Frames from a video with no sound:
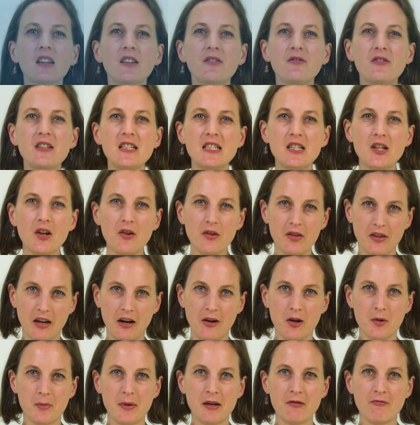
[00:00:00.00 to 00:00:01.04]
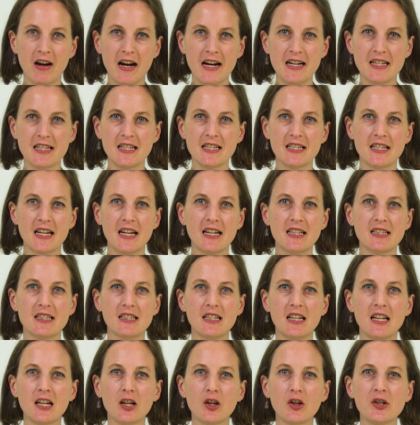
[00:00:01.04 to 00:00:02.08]
The physiotherapy writing test
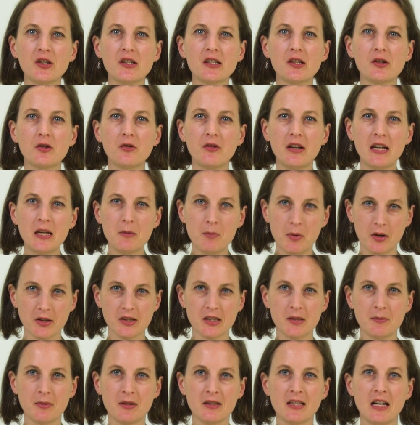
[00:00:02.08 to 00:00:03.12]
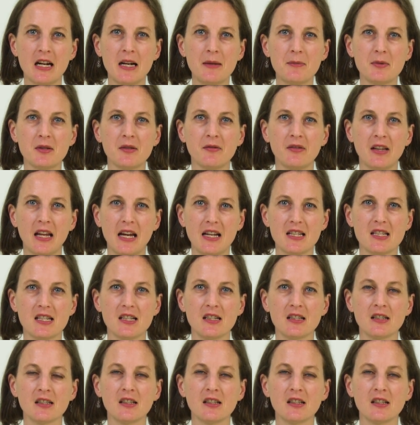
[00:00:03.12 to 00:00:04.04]
includes 3 possible types of letter: